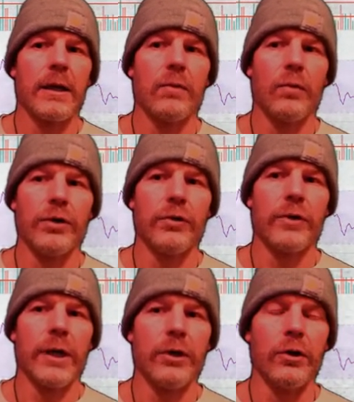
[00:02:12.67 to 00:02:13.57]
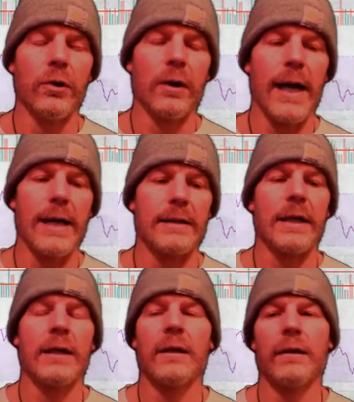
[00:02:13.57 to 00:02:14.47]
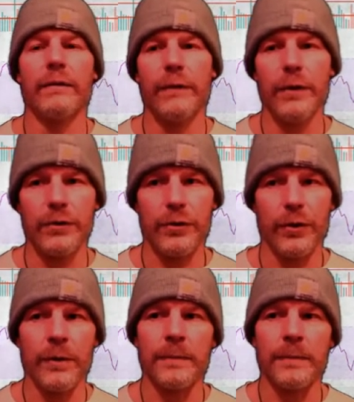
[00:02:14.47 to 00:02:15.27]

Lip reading: which you can utilize into the future